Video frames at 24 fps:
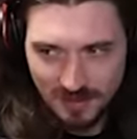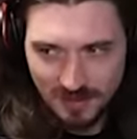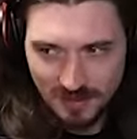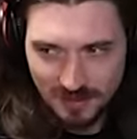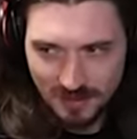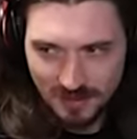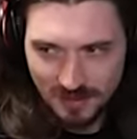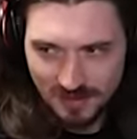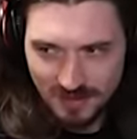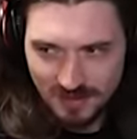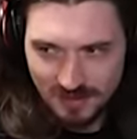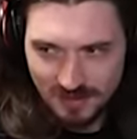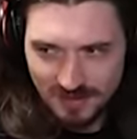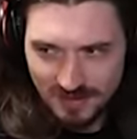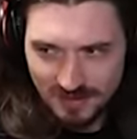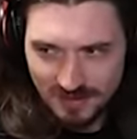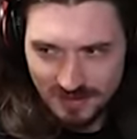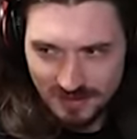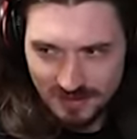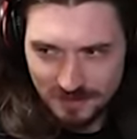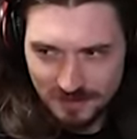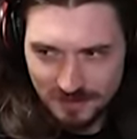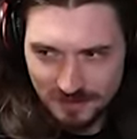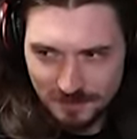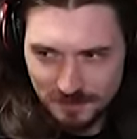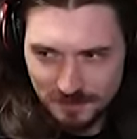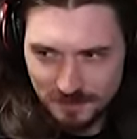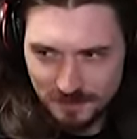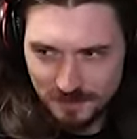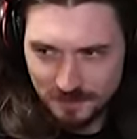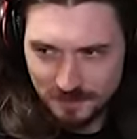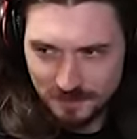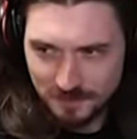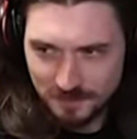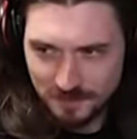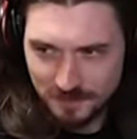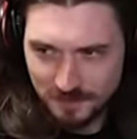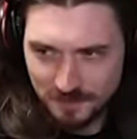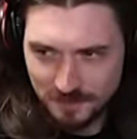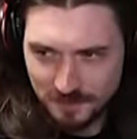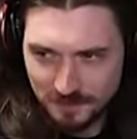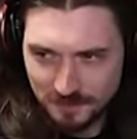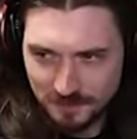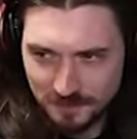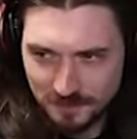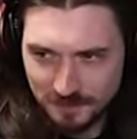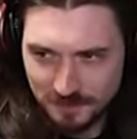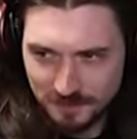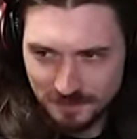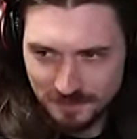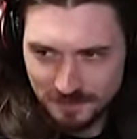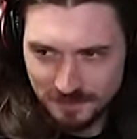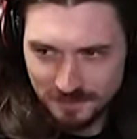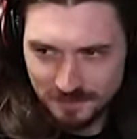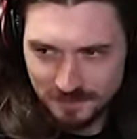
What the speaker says: No one is speaking in this clip.